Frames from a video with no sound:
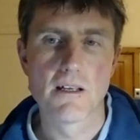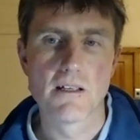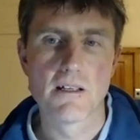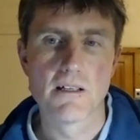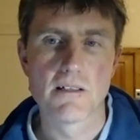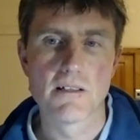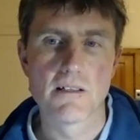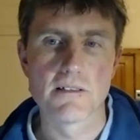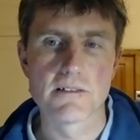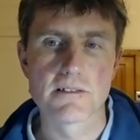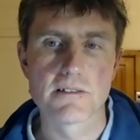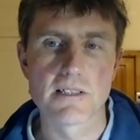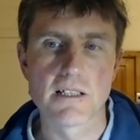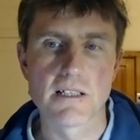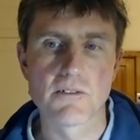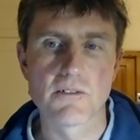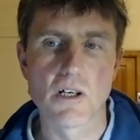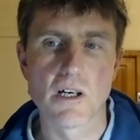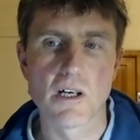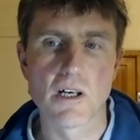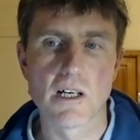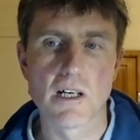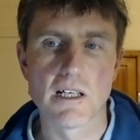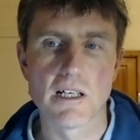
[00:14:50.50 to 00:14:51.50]
The Son of
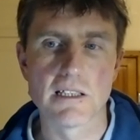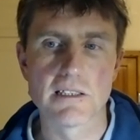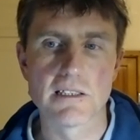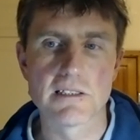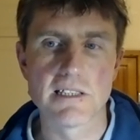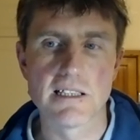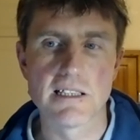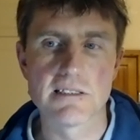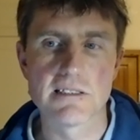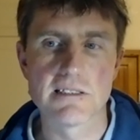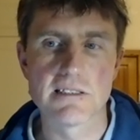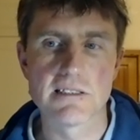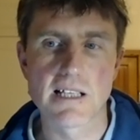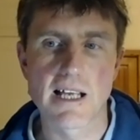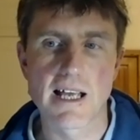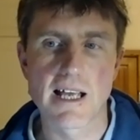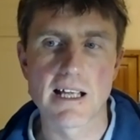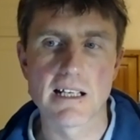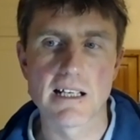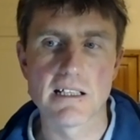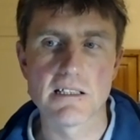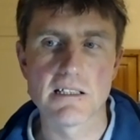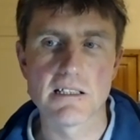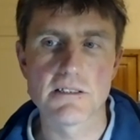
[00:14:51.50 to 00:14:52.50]
God extends his
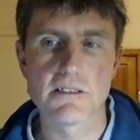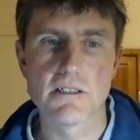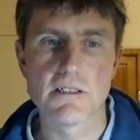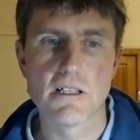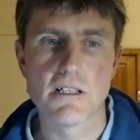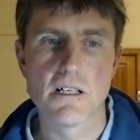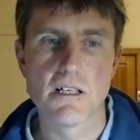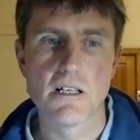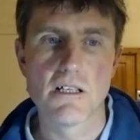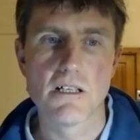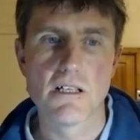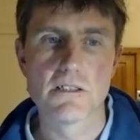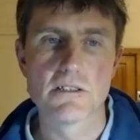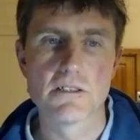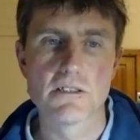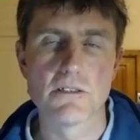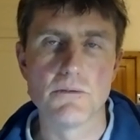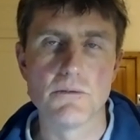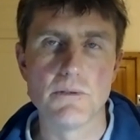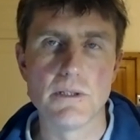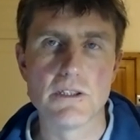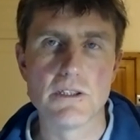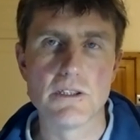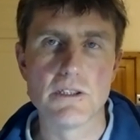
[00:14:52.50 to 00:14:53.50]
hand to
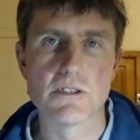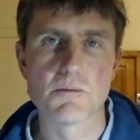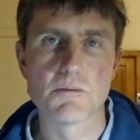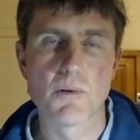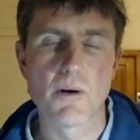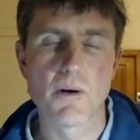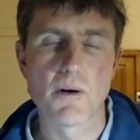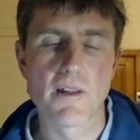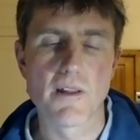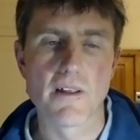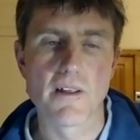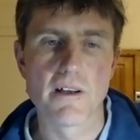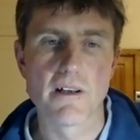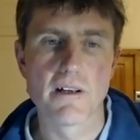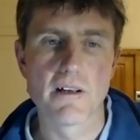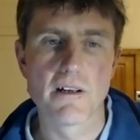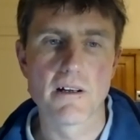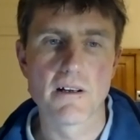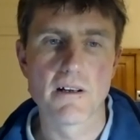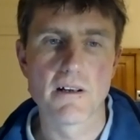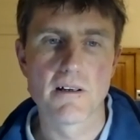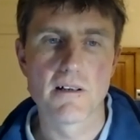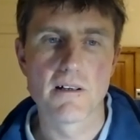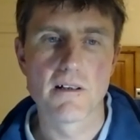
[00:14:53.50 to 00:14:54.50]
reach his brother
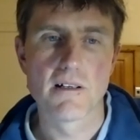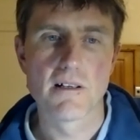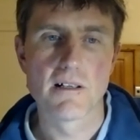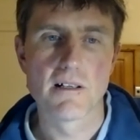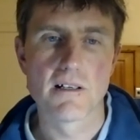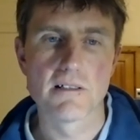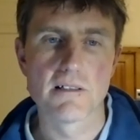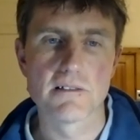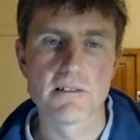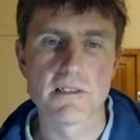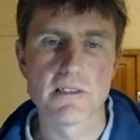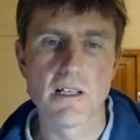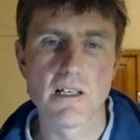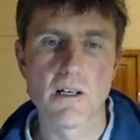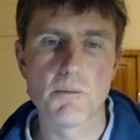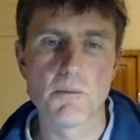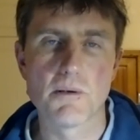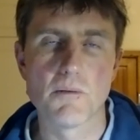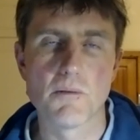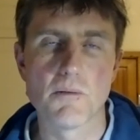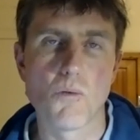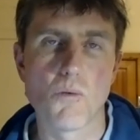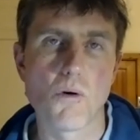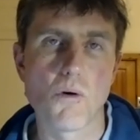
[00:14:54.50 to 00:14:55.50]
and to help
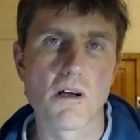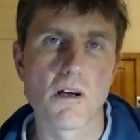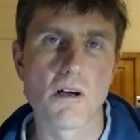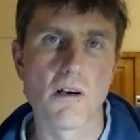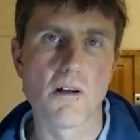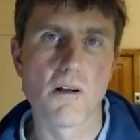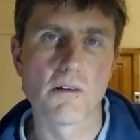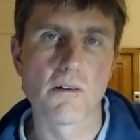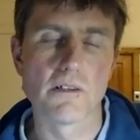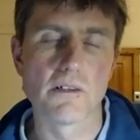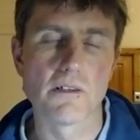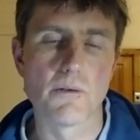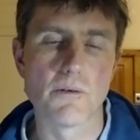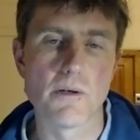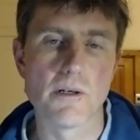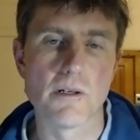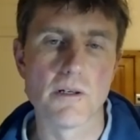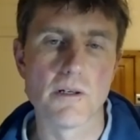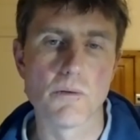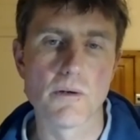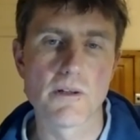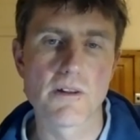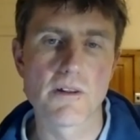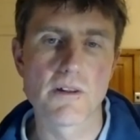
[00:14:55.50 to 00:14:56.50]
him walk along the road
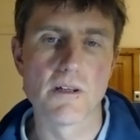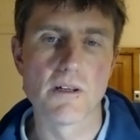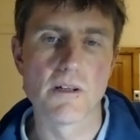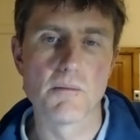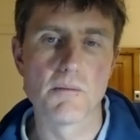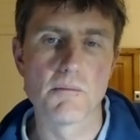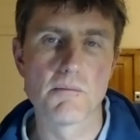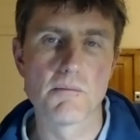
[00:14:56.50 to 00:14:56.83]
with him.